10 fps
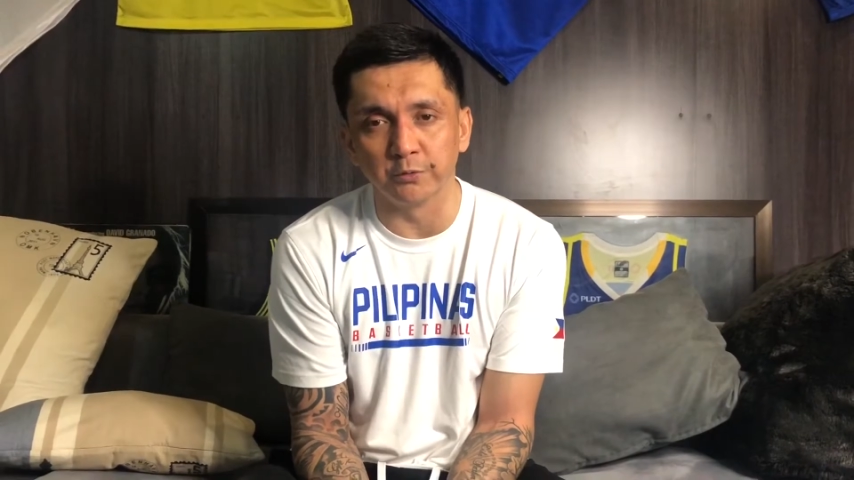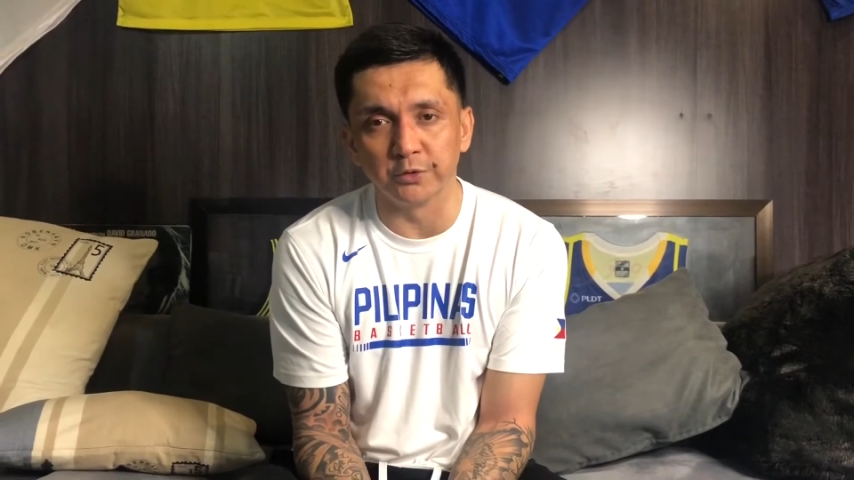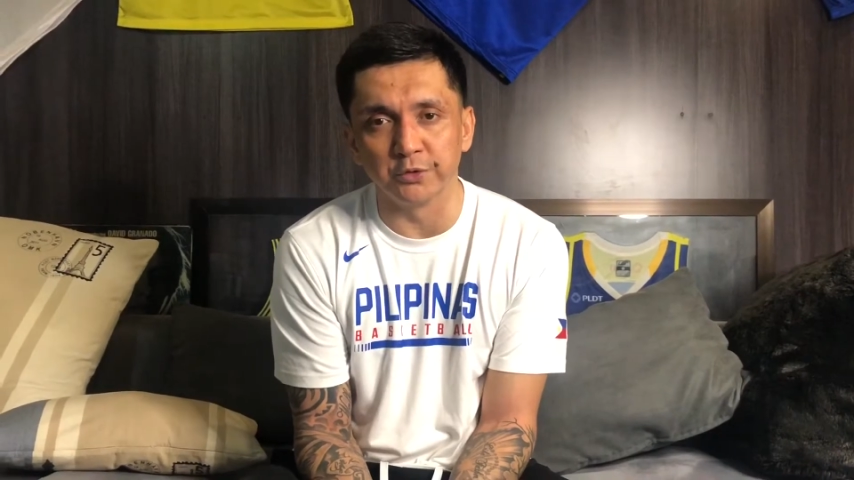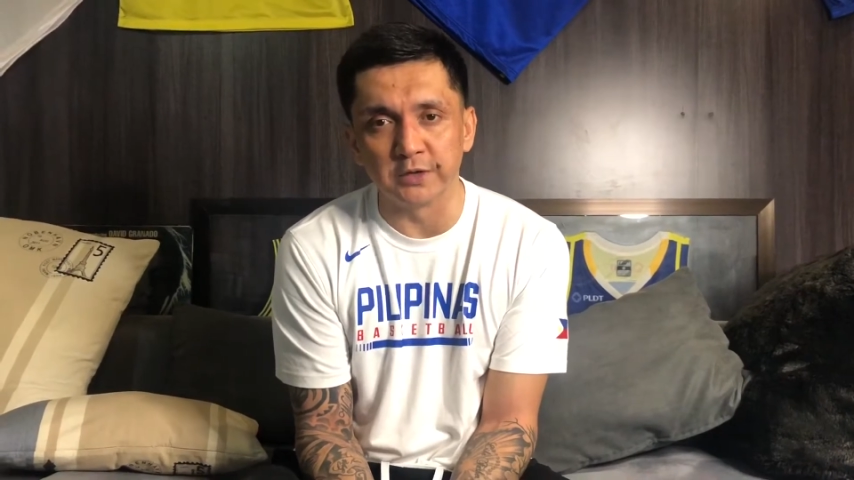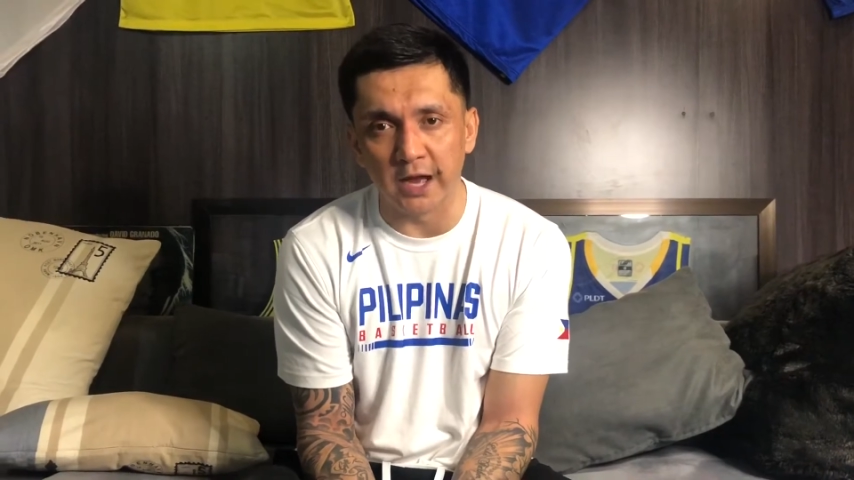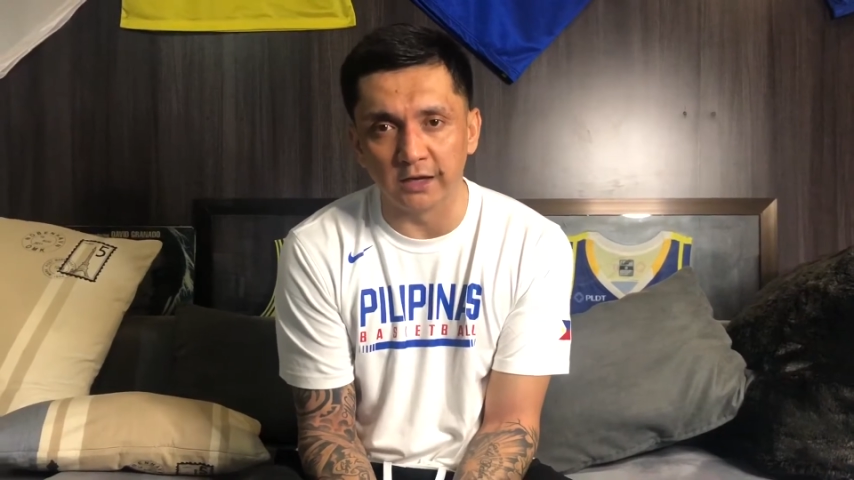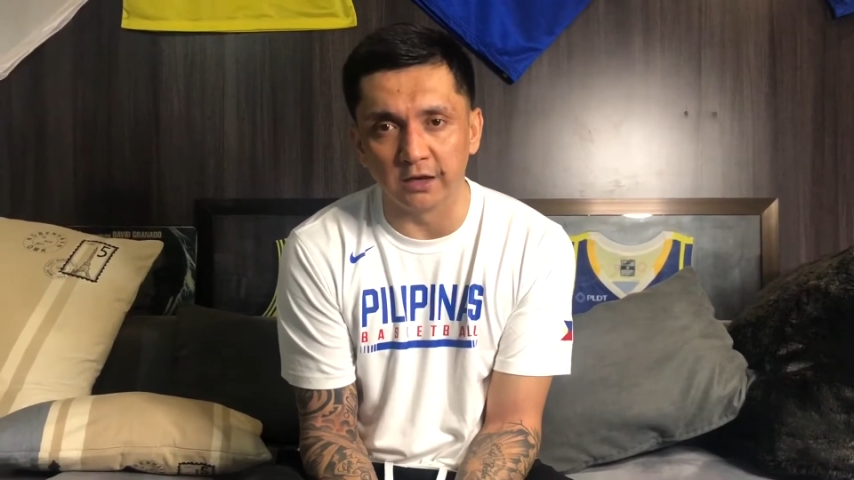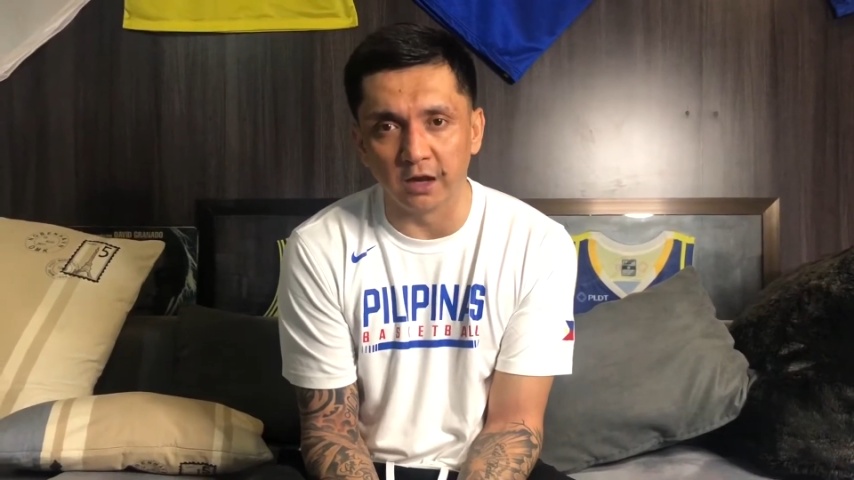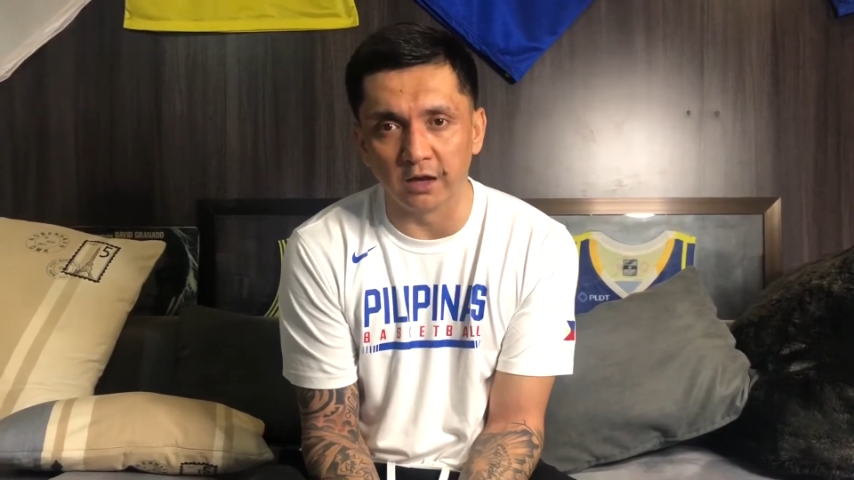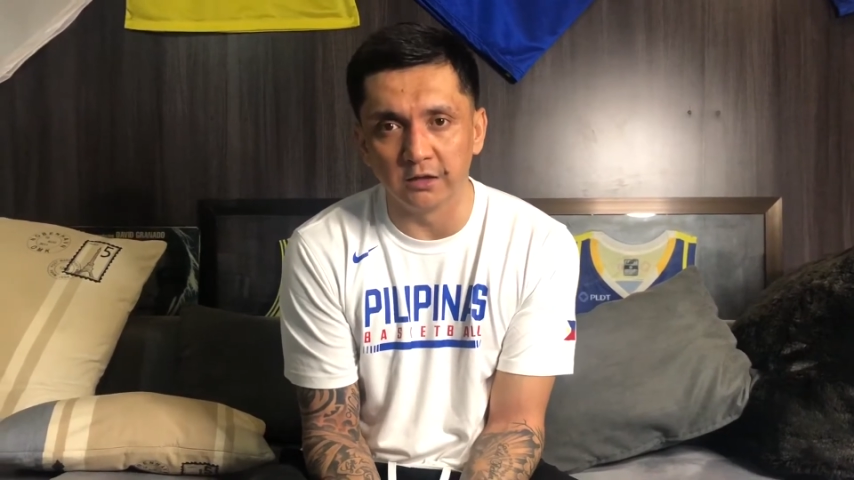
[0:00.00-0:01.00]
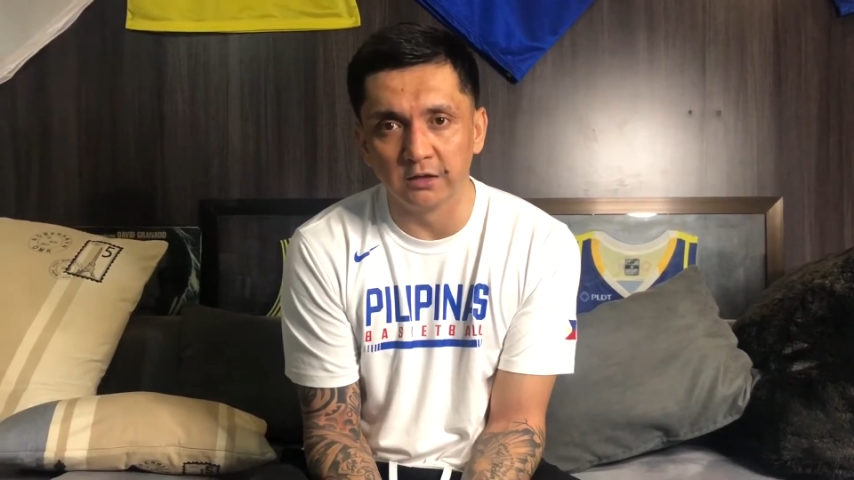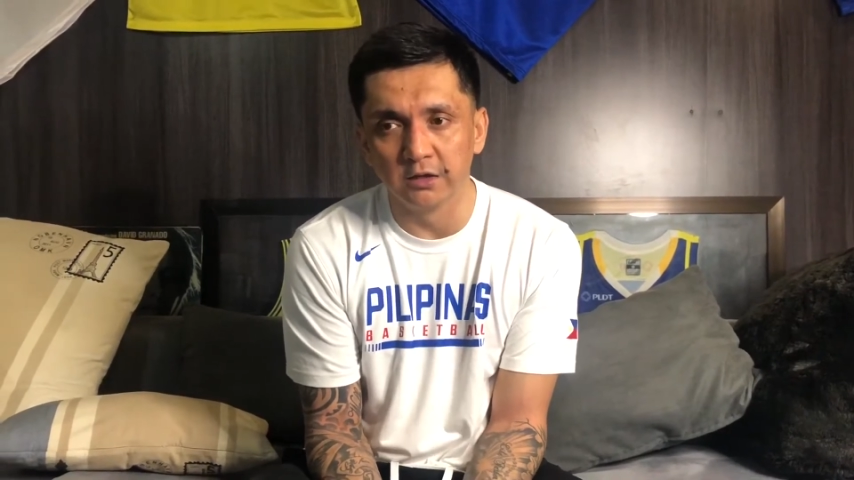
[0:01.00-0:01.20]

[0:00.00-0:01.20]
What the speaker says: your dad and I.